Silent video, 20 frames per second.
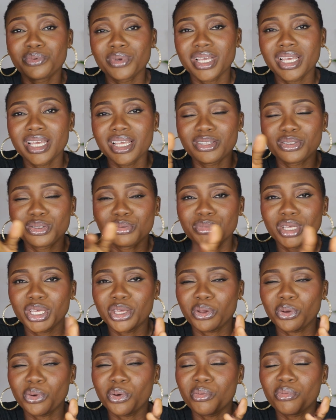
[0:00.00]
way to
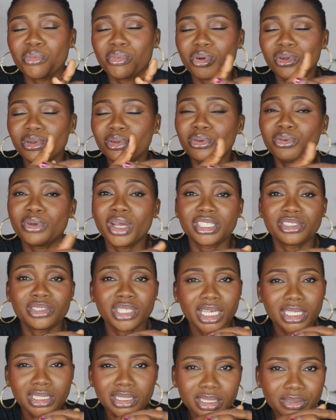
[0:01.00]
make your home look
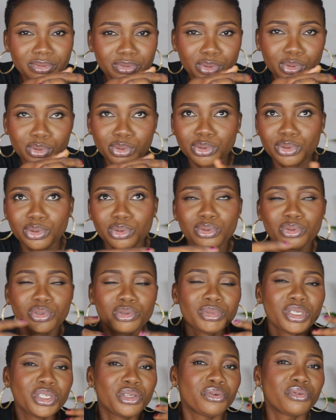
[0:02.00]
attractive to you,
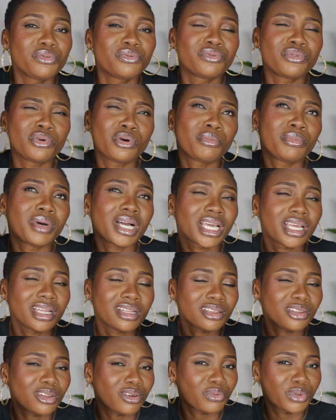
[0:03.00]
to make you fall back
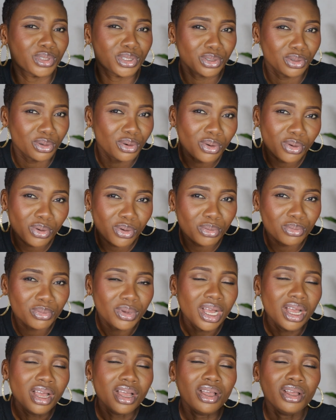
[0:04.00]
in love with your home,
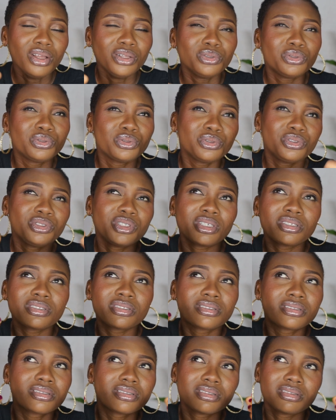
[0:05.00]
to
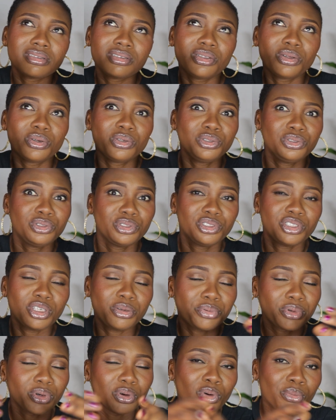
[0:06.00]
just zhuzh
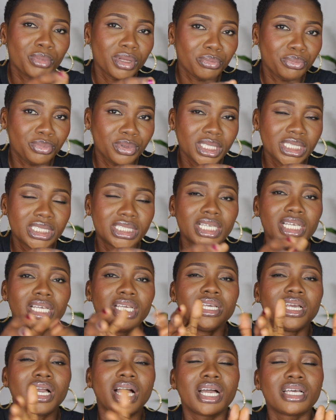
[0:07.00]
up your home a bit,
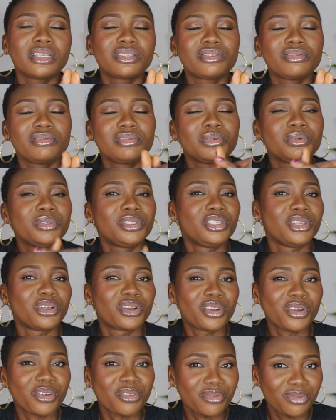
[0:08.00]
has to do with your
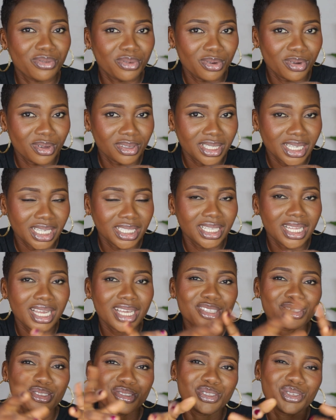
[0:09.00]
comfort, and it
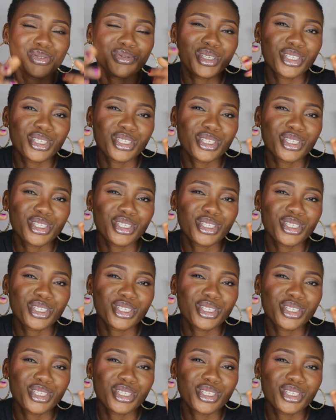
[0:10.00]
has to do